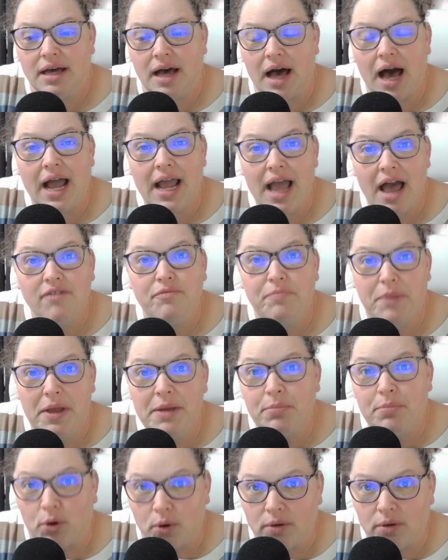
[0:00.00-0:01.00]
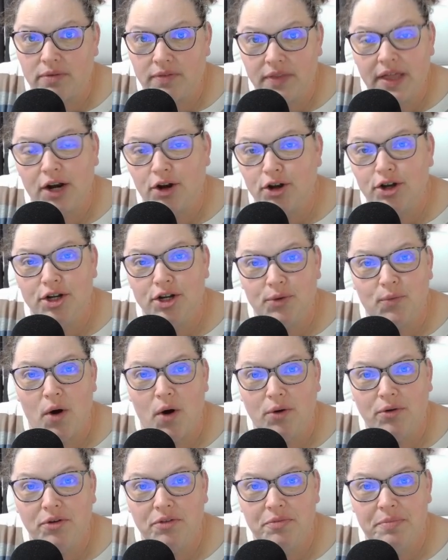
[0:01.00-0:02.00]
I have people that are going to
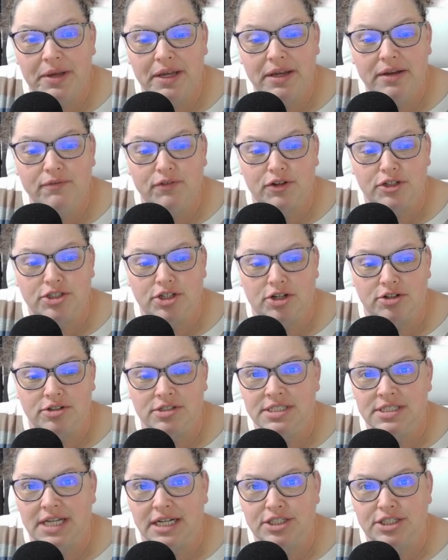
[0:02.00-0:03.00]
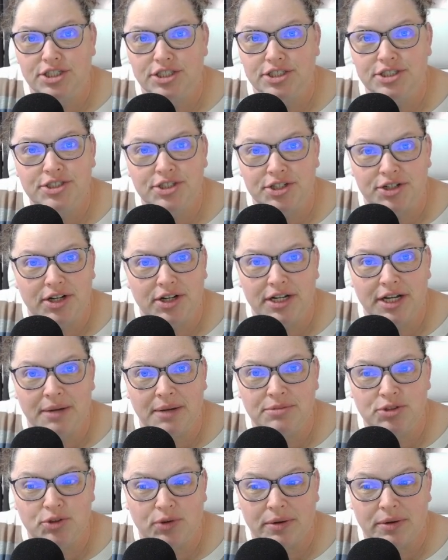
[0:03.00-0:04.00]
walk with me for certain sections. They're going to
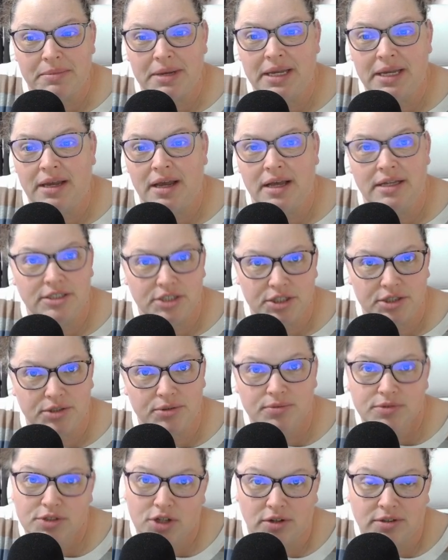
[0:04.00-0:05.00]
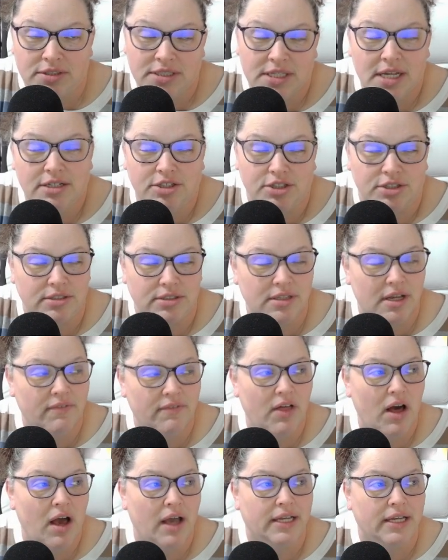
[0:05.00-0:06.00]
come join me and do certain sections of the
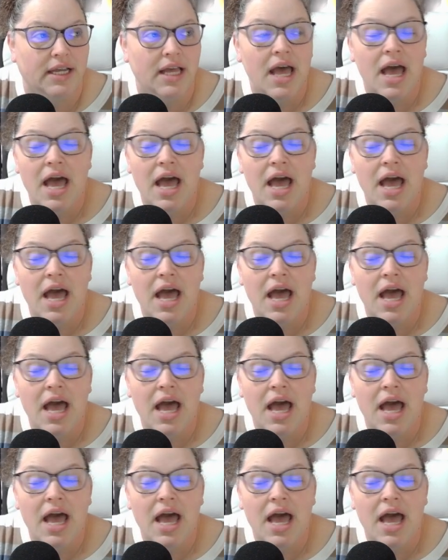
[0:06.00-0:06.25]
hike.